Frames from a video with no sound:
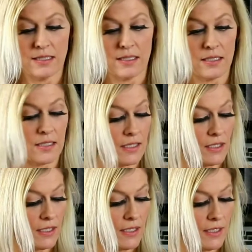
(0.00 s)
that looks
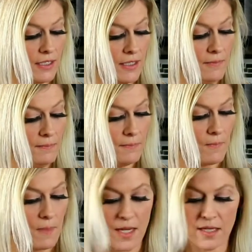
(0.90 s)
good.
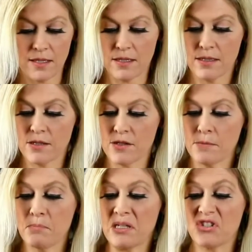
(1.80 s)

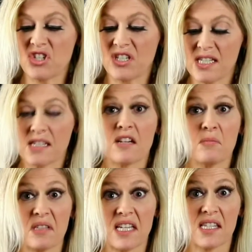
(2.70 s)
Some big chunks in there,
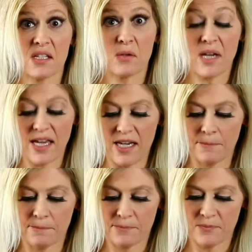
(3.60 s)
but that's okay.